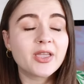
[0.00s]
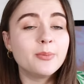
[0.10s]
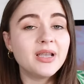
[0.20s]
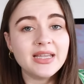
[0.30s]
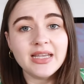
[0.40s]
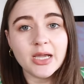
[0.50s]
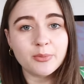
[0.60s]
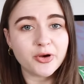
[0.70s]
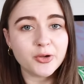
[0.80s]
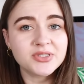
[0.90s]
completely
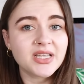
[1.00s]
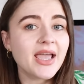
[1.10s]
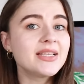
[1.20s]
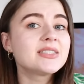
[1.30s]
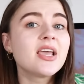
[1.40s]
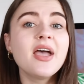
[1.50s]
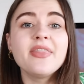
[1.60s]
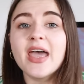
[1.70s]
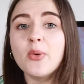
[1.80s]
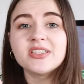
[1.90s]
unprocessed.
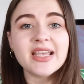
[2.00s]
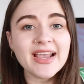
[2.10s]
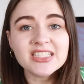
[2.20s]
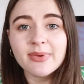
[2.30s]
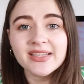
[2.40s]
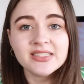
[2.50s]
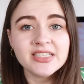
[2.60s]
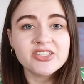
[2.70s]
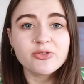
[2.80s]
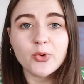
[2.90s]
There were text
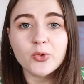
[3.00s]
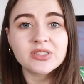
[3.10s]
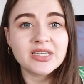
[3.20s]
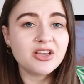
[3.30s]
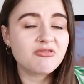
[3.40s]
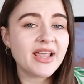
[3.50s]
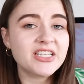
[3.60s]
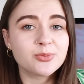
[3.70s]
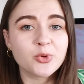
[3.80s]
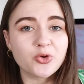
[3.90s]
messages reportedly
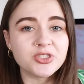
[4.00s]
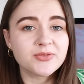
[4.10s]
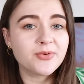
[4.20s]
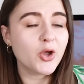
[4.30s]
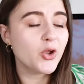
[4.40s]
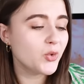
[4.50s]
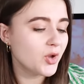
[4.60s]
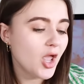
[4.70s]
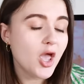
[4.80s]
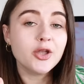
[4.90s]
erased from Lauren's
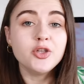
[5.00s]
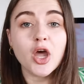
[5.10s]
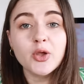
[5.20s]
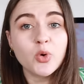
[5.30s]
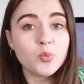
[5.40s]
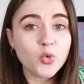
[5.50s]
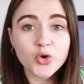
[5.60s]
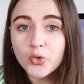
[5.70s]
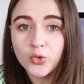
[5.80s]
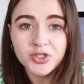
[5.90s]
phone,
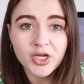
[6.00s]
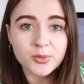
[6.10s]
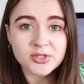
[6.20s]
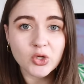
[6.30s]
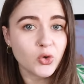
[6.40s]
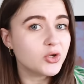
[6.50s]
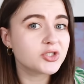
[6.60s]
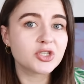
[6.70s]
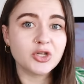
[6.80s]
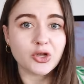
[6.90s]
911 audio was
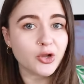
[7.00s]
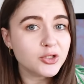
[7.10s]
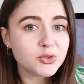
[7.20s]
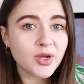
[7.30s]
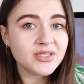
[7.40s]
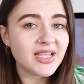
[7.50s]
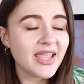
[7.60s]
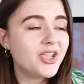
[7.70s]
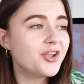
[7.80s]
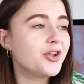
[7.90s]
lost, notes weren't
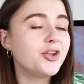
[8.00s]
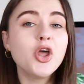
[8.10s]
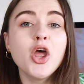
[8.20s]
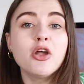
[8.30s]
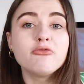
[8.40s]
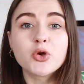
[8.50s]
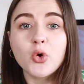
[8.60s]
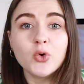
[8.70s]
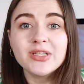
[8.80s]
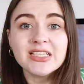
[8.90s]
taken,
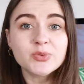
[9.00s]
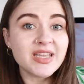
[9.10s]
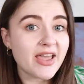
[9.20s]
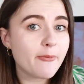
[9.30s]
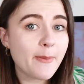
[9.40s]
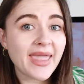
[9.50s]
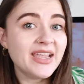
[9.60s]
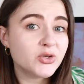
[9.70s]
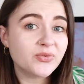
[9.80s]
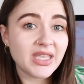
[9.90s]
recordings were never
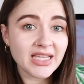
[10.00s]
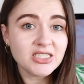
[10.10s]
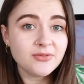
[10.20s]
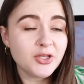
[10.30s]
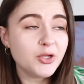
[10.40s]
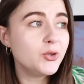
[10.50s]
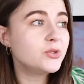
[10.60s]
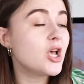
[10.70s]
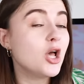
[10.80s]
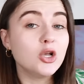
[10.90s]
made of the
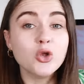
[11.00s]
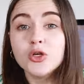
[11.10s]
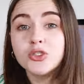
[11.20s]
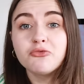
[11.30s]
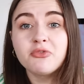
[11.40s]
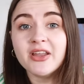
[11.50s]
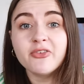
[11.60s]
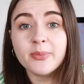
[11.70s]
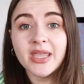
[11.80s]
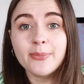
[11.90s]
interviews, lots of
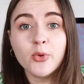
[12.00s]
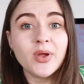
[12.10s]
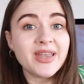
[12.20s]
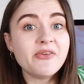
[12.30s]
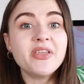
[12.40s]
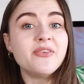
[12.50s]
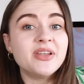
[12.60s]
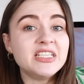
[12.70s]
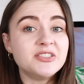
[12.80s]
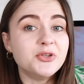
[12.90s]
relevant people were never
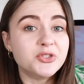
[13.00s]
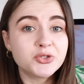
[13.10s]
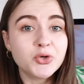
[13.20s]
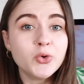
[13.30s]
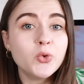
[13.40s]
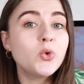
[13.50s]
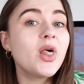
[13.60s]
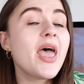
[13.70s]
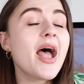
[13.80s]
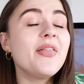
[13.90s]
even interviewed at all,
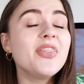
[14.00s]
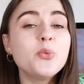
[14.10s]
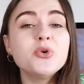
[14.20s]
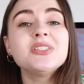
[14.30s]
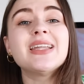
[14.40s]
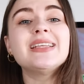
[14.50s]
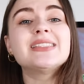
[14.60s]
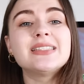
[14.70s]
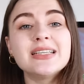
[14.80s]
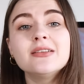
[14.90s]
and there wasn't a
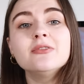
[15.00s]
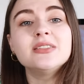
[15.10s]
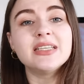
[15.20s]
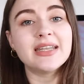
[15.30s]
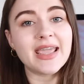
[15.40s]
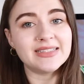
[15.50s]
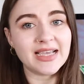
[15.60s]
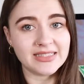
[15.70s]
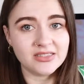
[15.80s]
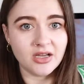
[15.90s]
single DNA
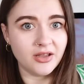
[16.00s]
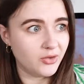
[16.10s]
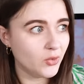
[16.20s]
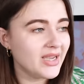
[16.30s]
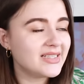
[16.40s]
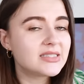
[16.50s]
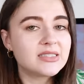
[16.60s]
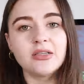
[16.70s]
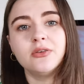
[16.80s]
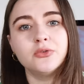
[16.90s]
test done, not a
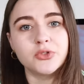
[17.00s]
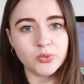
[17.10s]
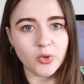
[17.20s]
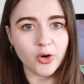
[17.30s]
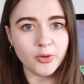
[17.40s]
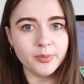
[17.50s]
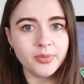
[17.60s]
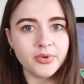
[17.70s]
single swab.